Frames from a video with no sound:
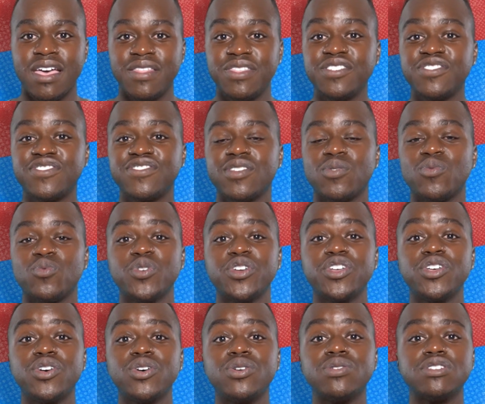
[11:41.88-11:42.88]
This is a
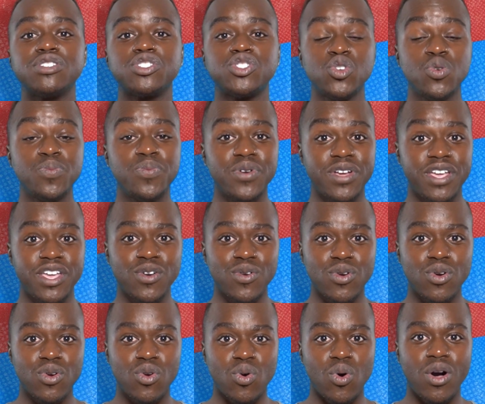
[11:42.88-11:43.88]
real
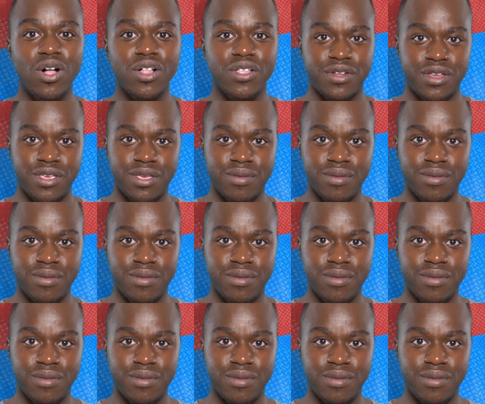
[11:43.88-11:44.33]
superhero quality.